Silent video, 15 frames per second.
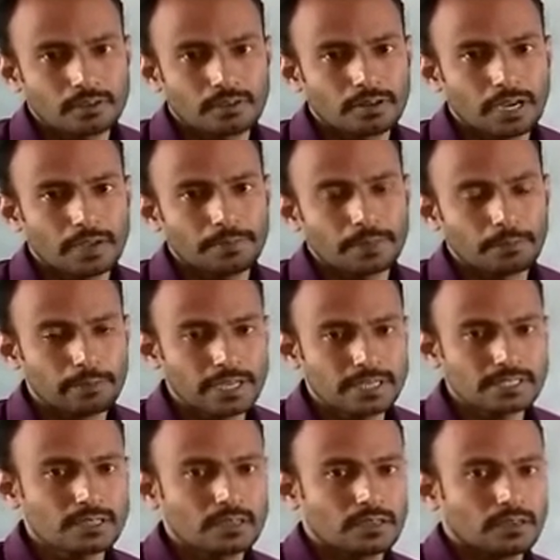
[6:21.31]
Okay,
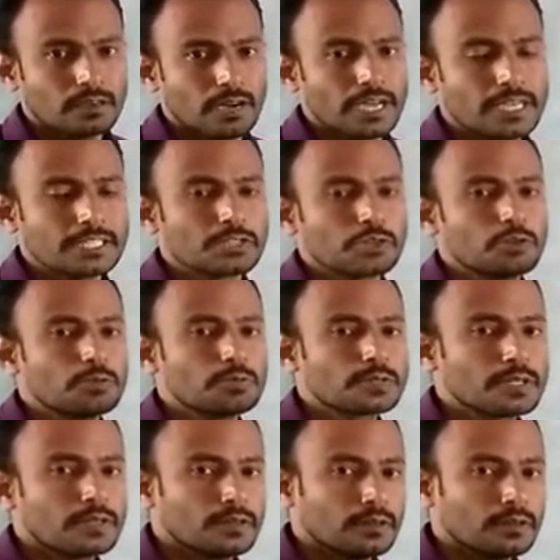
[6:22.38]
means ice cubes